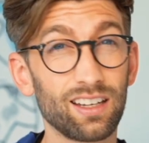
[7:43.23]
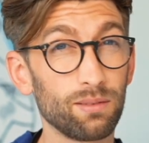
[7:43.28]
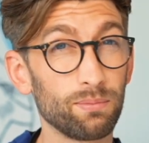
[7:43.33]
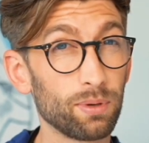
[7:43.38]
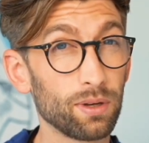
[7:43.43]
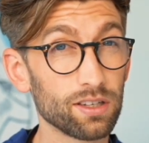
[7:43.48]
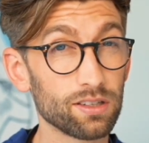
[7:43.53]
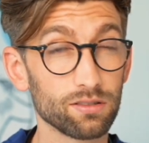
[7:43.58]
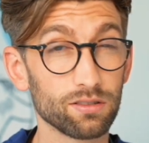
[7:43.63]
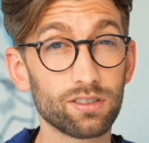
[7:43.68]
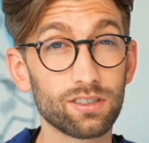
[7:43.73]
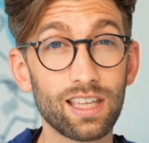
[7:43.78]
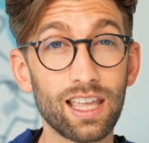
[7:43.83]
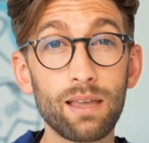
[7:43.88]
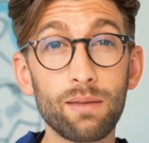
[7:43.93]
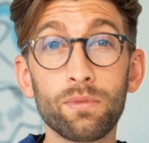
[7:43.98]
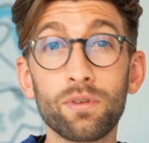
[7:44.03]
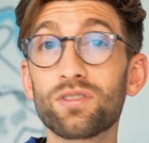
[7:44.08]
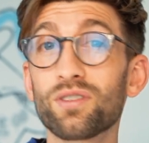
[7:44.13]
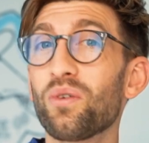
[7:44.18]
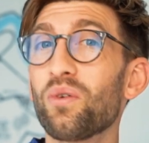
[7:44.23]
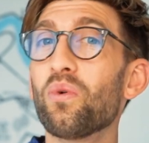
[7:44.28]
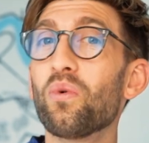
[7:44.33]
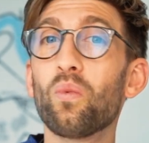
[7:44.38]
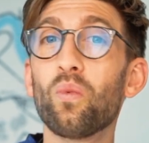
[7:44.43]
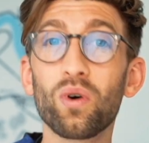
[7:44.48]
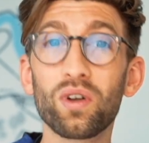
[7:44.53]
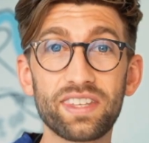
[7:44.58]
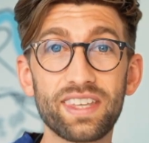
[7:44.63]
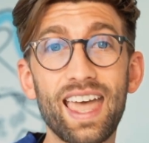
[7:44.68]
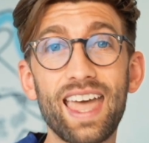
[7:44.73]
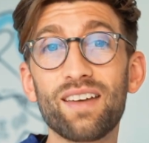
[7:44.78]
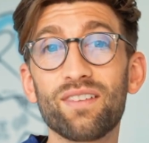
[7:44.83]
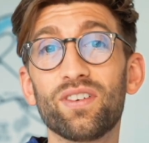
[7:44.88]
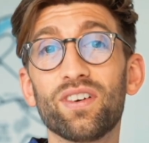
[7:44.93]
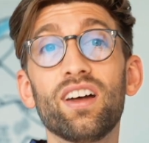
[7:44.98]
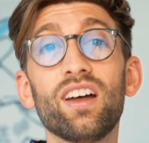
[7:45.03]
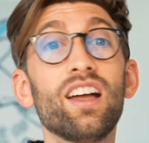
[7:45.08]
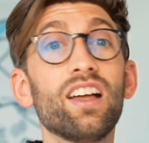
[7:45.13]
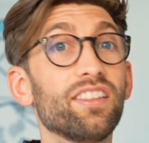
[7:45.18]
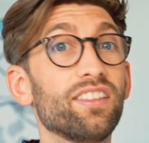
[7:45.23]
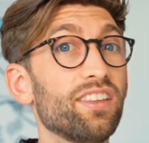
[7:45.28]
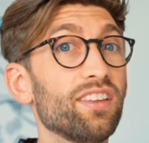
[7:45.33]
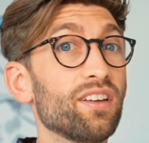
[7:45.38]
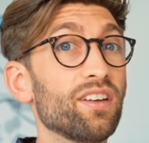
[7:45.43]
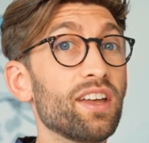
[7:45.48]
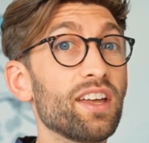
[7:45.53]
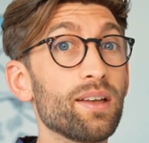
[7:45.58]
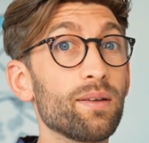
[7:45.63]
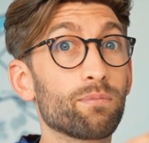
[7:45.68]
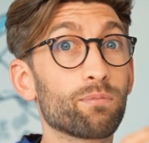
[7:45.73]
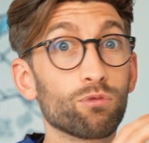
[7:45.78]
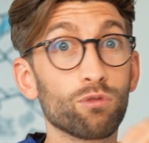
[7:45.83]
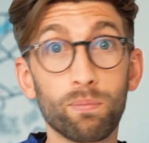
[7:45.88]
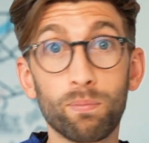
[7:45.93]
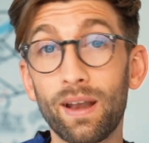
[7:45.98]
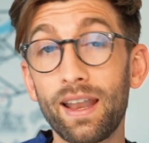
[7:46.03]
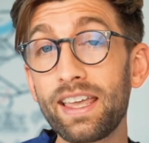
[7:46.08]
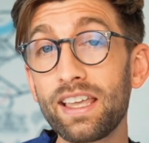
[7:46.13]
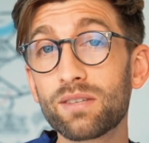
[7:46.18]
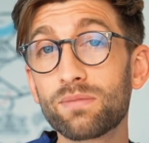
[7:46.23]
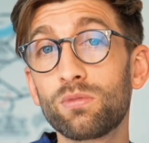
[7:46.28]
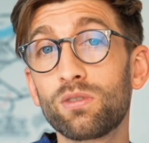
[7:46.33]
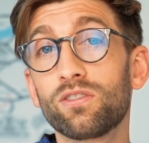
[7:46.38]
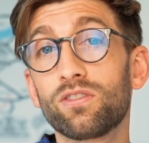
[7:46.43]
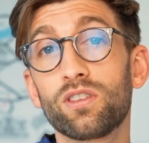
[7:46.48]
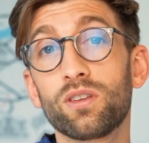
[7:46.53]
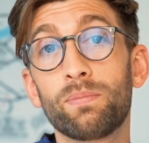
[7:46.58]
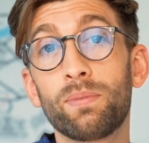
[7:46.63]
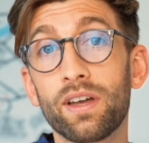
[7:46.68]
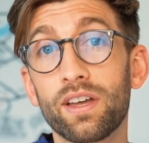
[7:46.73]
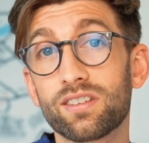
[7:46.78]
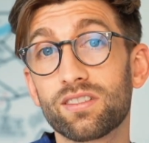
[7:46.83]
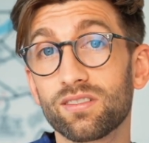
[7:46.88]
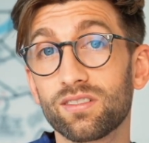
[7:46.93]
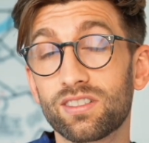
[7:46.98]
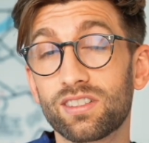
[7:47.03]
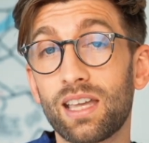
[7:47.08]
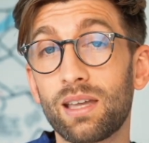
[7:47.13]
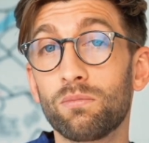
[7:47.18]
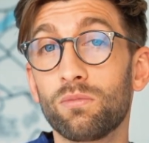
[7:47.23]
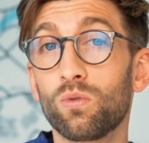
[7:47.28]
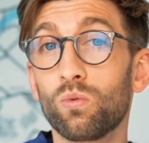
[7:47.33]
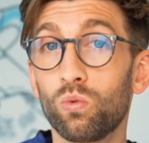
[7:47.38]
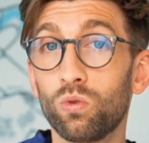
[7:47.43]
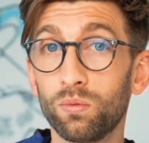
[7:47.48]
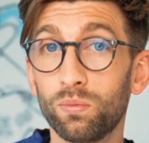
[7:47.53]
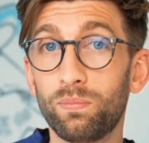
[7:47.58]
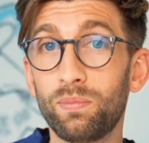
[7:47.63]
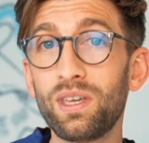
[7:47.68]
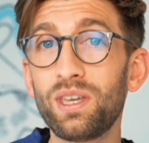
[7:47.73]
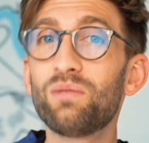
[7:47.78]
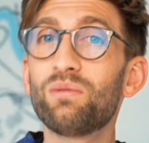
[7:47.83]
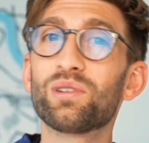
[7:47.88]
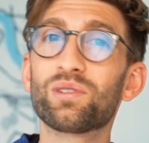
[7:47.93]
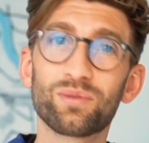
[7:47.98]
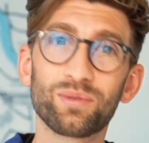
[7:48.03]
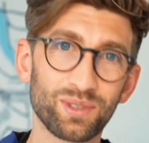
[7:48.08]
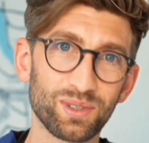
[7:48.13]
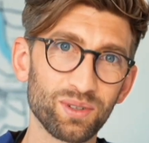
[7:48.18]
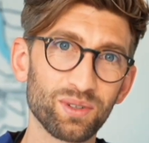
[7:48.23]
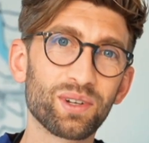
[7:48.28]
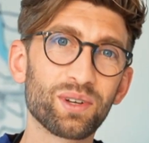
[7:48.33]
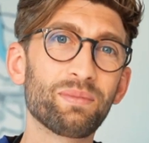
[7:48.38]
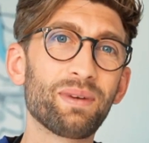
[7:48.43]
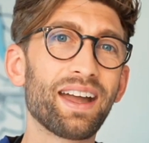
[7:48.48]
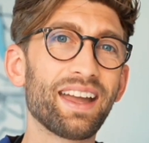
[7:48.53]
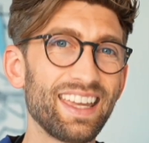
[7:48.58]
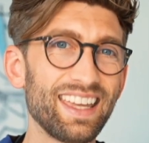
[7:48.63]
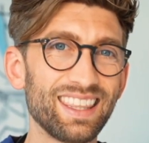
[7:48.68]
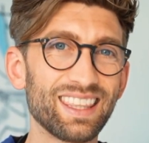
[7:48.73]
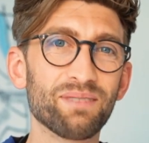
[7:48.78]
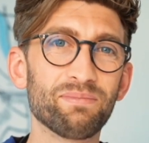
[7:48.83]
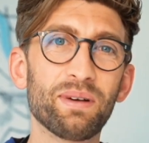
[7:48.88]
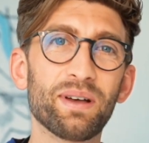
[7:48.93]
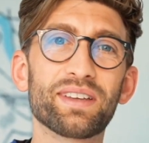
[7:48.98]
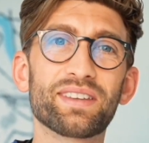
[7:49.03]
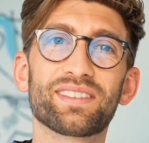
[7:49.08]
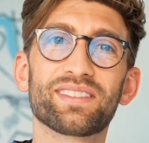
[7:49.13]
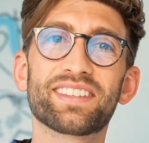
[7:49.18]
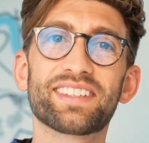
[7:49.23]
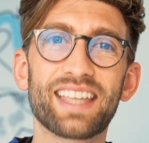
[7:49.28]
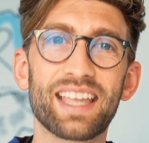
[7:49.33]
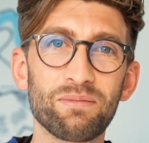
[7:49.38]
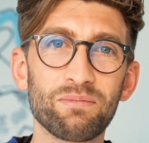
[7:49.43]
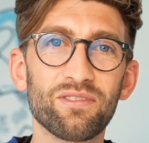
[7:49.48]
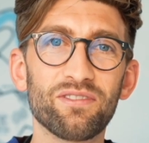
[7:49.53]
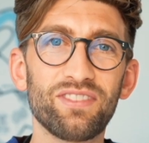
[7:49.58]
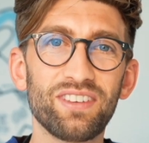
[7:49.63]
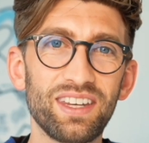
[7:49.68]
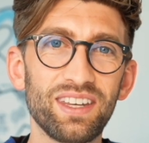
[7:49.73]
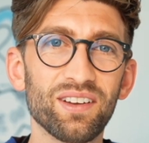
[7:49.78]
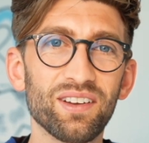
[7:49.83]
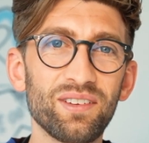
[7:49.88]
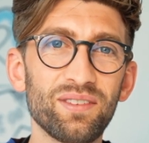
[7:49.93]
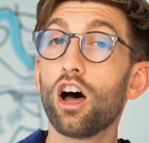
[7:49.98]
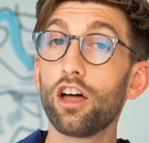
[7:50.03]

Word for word: personal statement or whatever the replacement for the personal statement will be, which we'll talk about in the personal statement video.